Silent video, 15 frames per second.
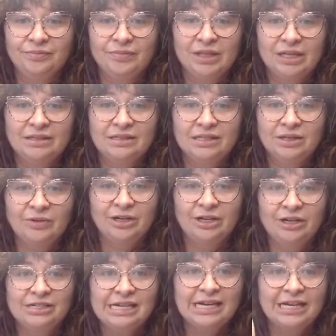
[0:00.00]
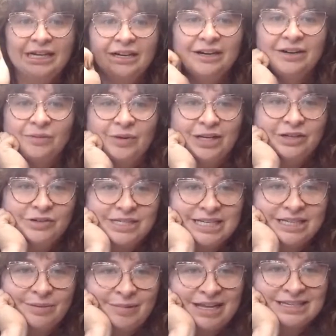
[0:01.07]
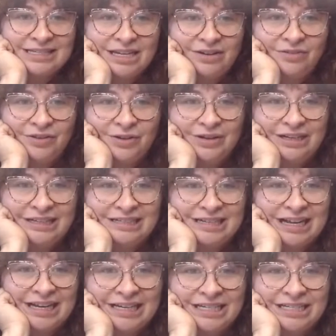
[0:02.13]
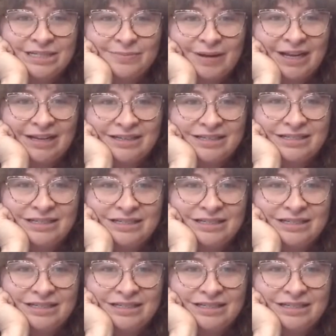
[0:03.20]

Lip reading: Let's see, what are you saying here? When using the masking fluid in tiny spots,